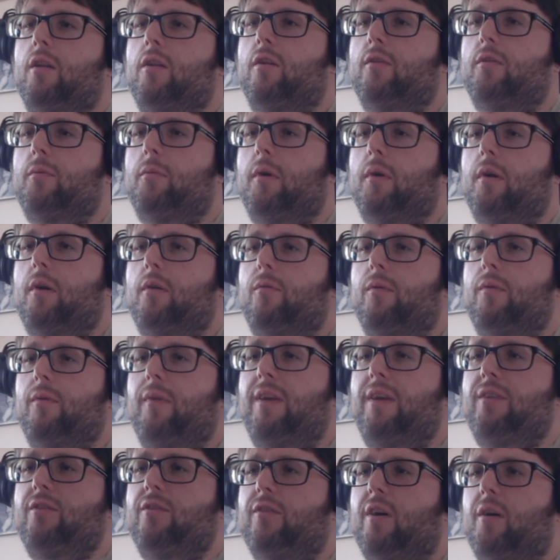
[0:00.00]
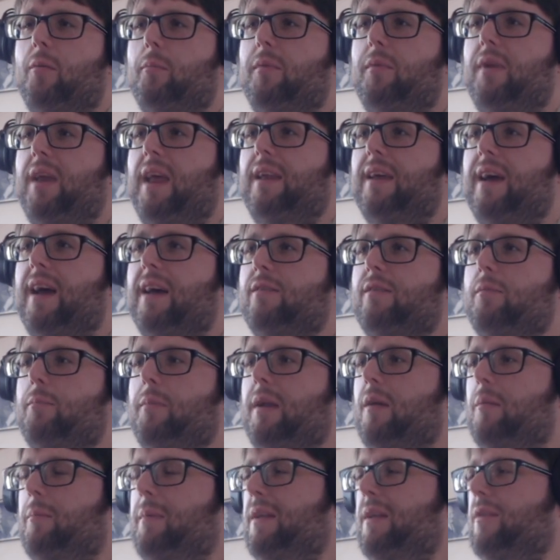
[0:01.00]
The recent update has
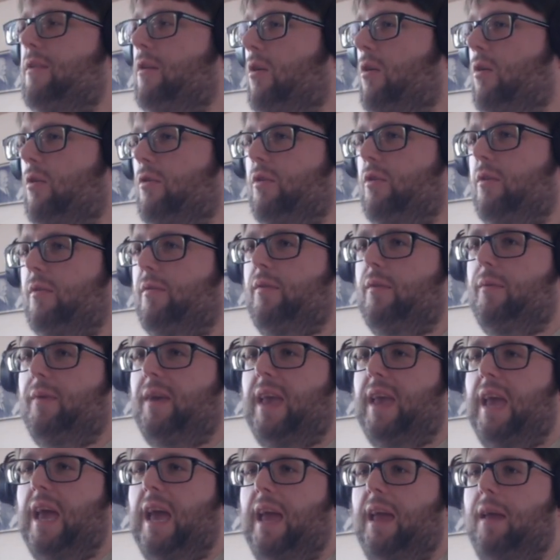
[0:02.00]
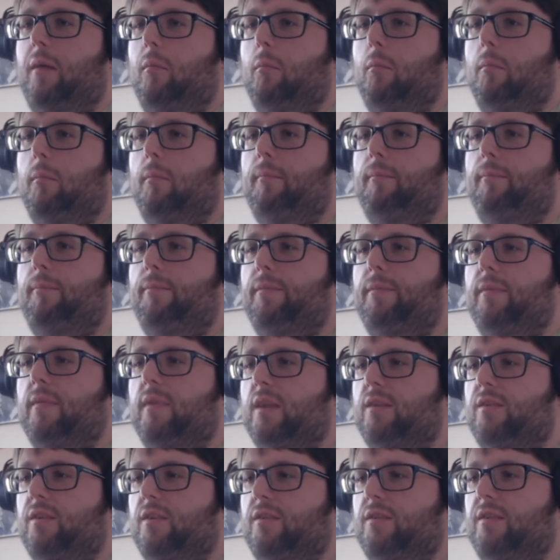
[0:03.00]
been a bit odd for the game,
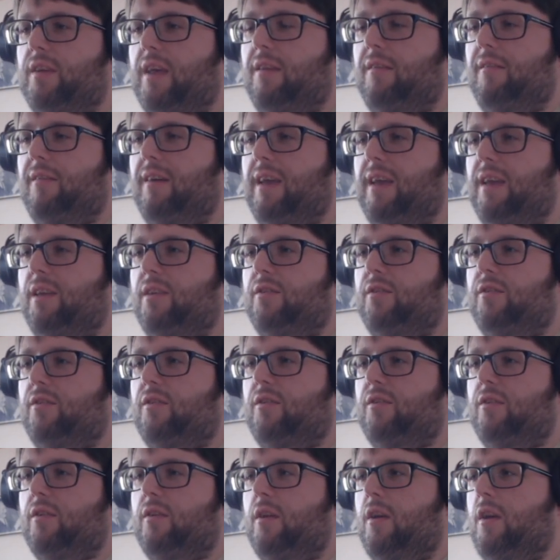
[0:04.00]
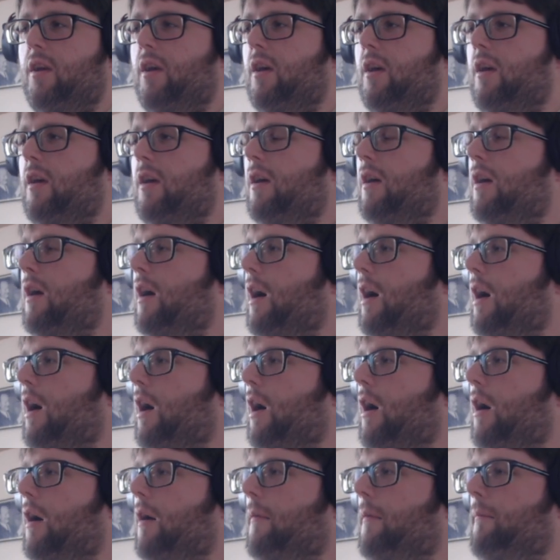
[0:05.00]
to say the least.
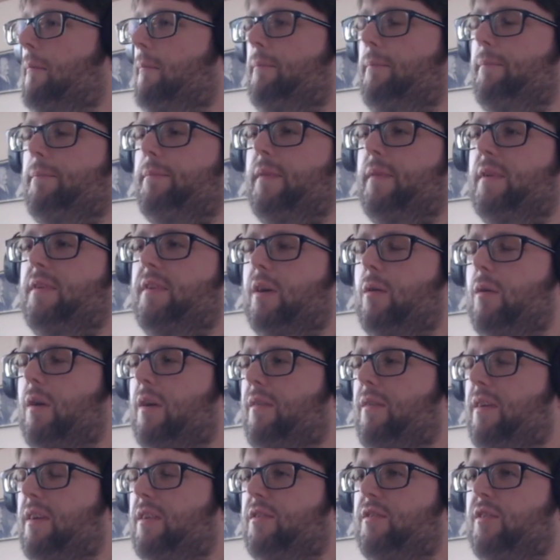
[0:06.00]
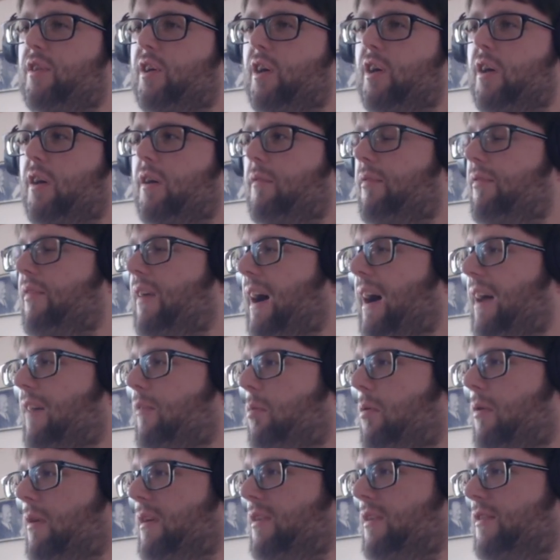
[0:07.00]
Particularly this
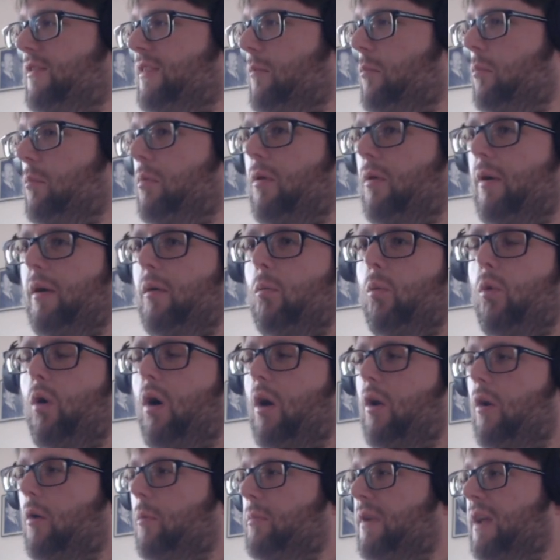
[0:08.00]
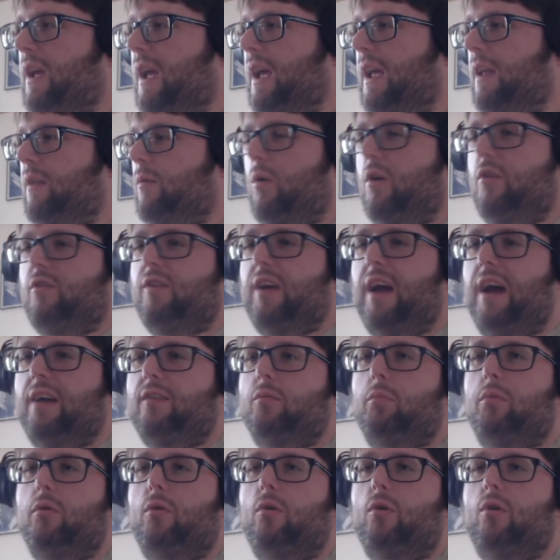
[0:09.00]
5.7.1 update, which has
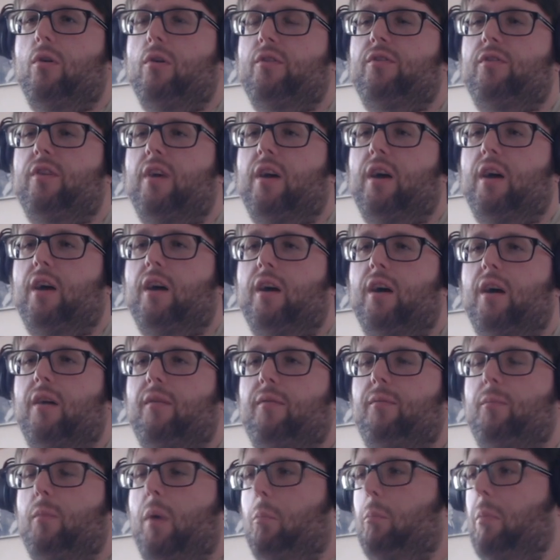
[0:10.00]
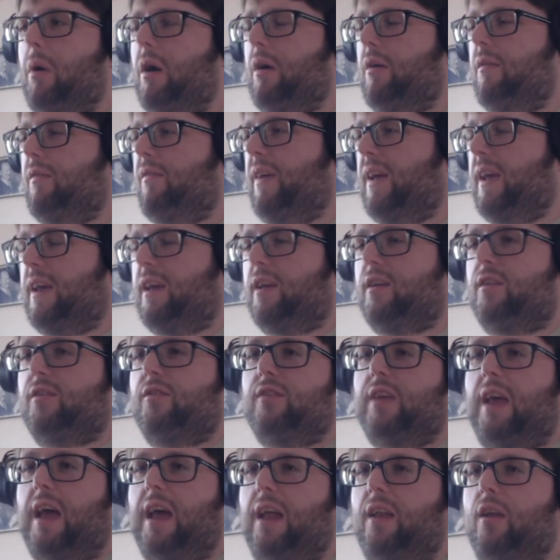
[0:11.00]
brought a bug
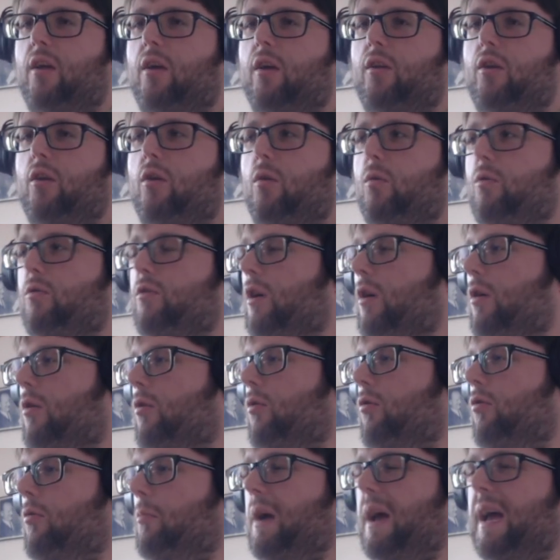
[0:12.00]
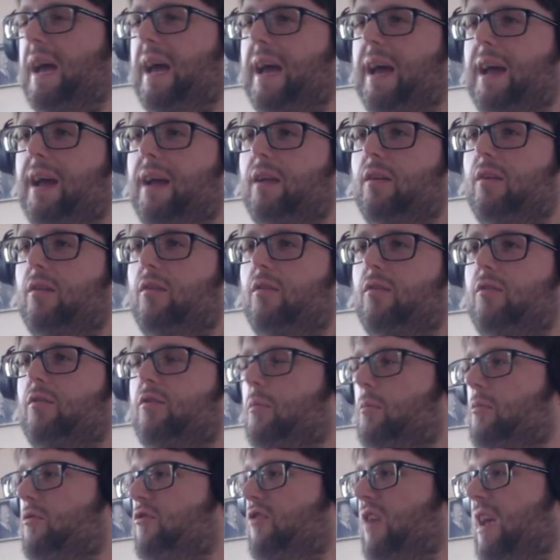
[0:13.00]
fix and a new tome and
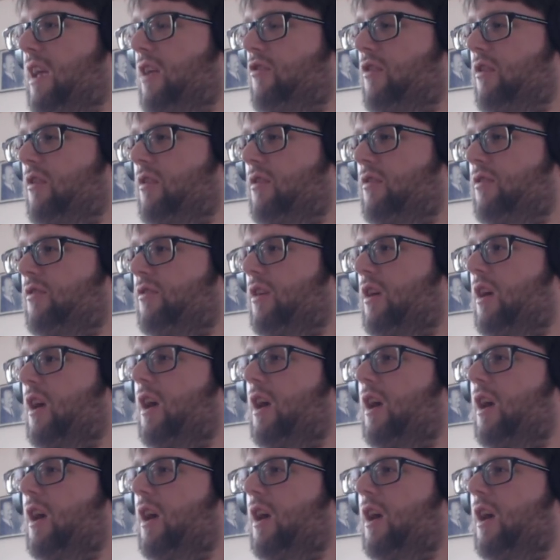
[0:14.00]
some changes.